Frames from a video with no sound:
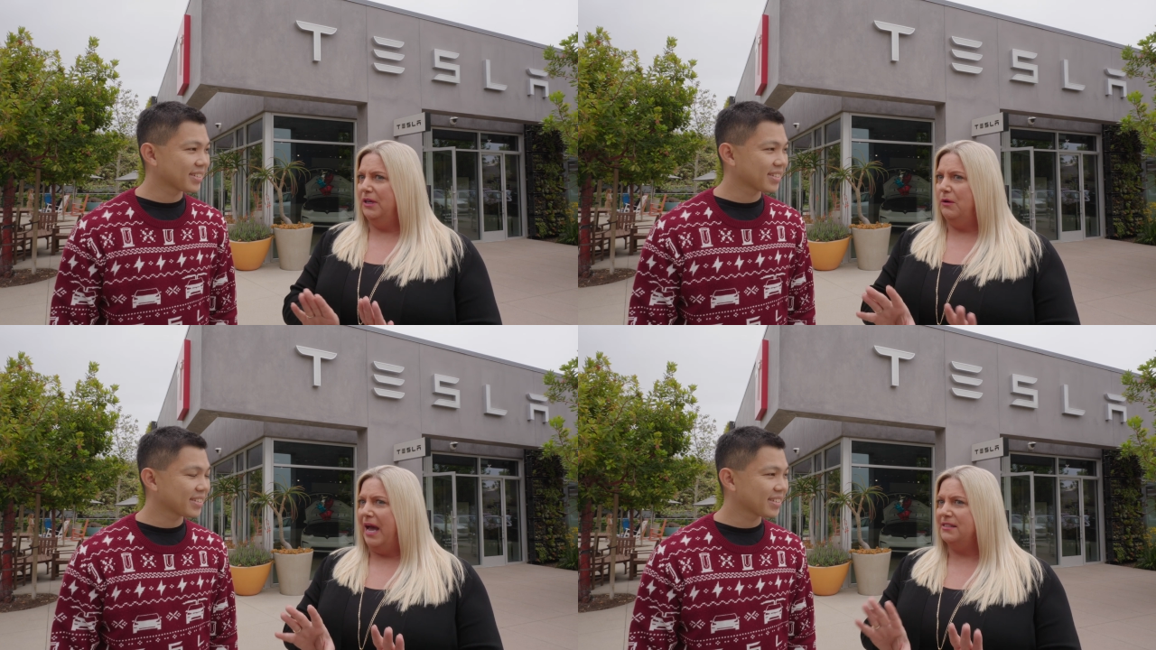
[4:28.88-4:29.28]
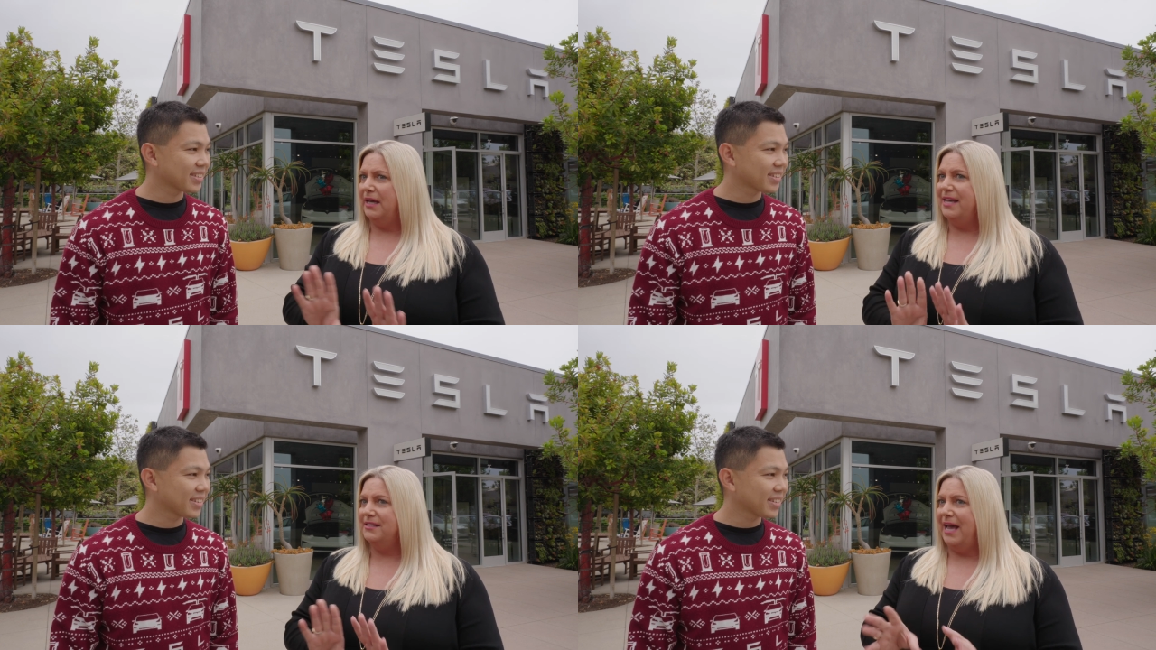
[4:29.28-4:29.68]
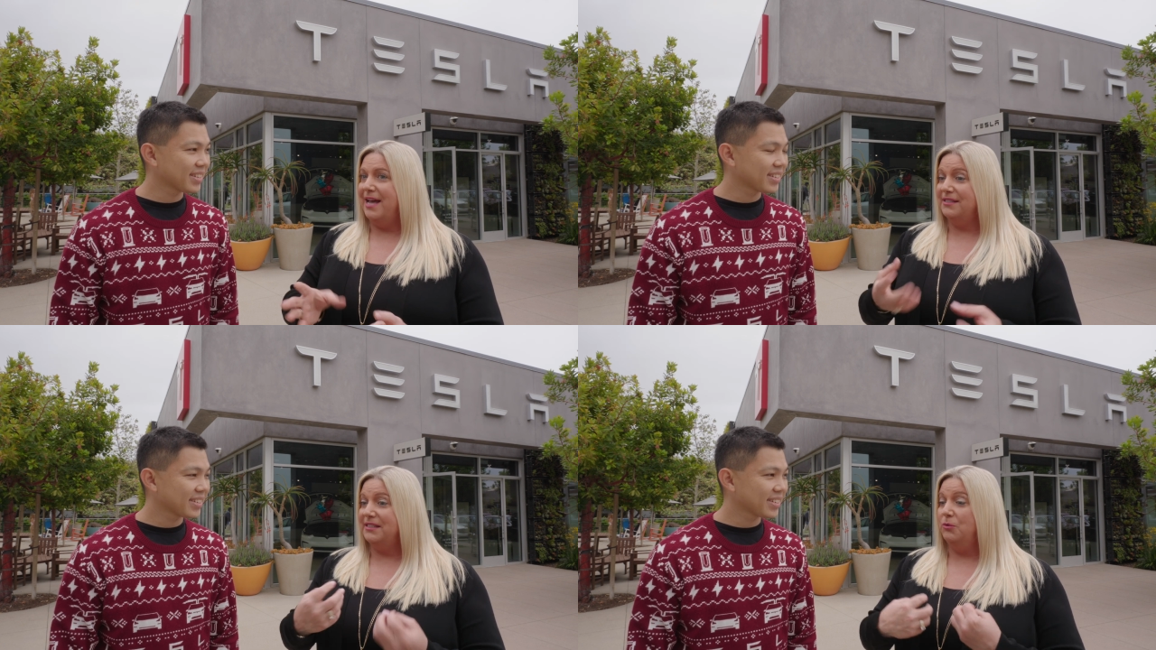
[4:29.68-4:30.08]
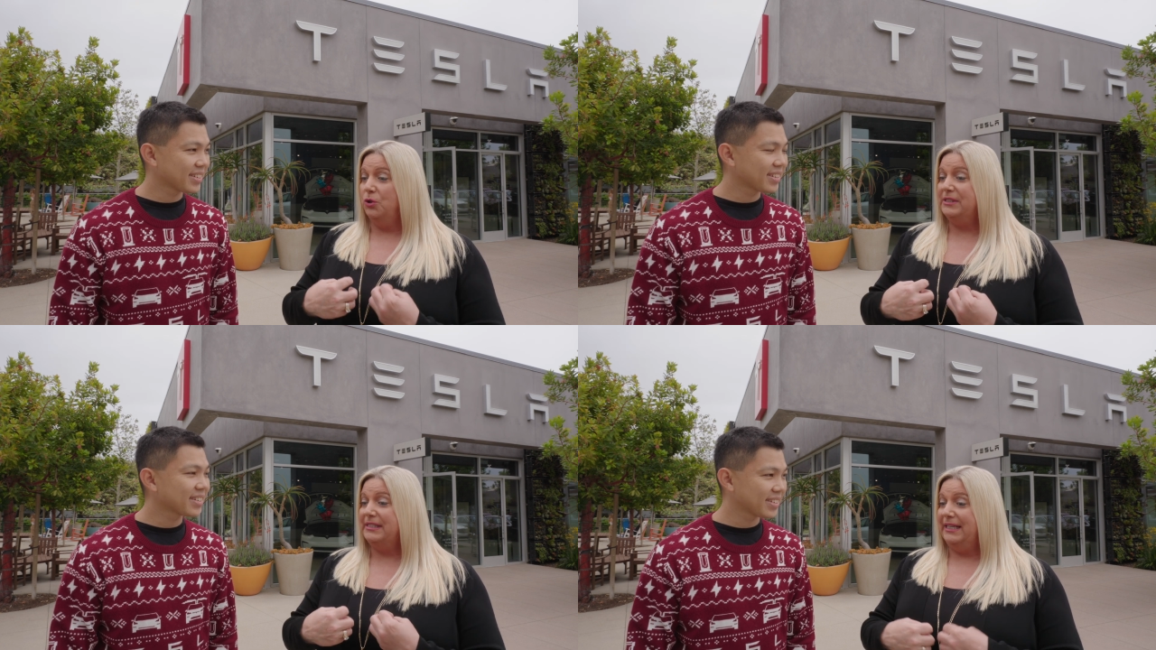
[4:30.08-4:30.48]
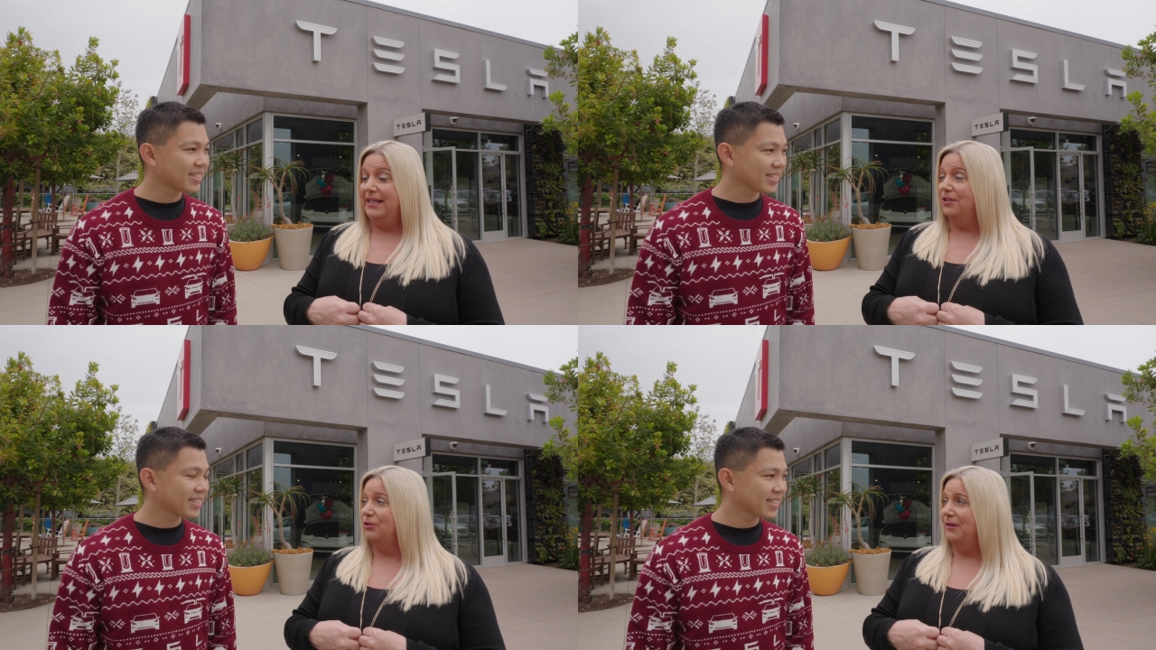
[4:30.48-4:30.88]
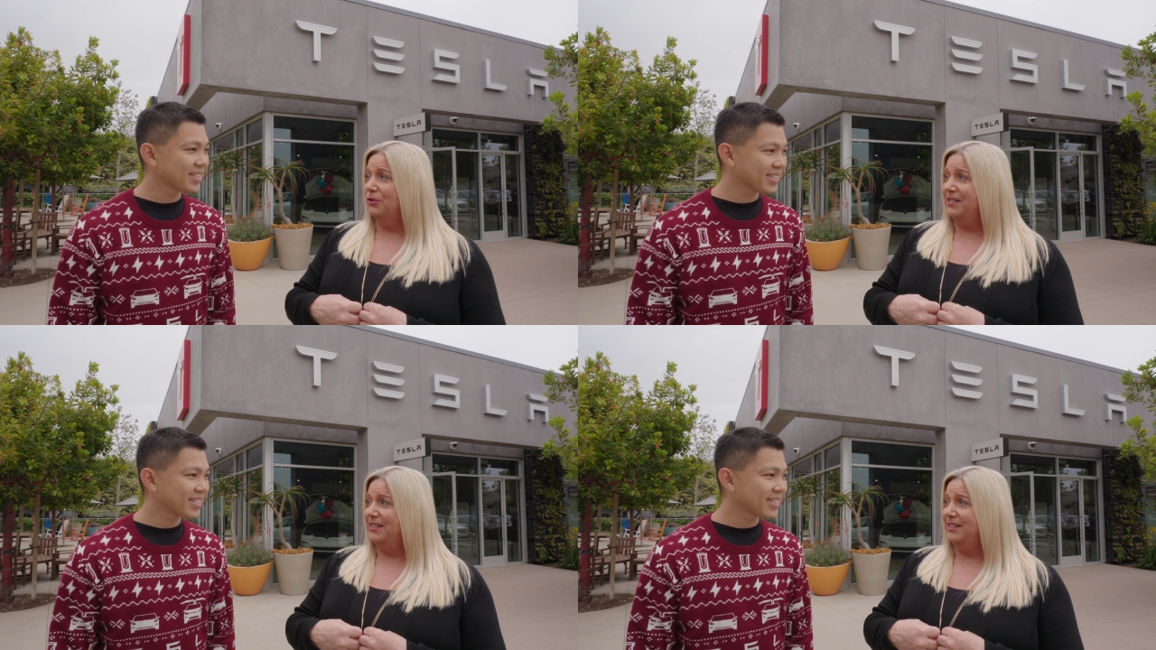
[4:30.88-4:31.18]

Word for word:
Speaker 1: as as as someone who's sitting in the driver's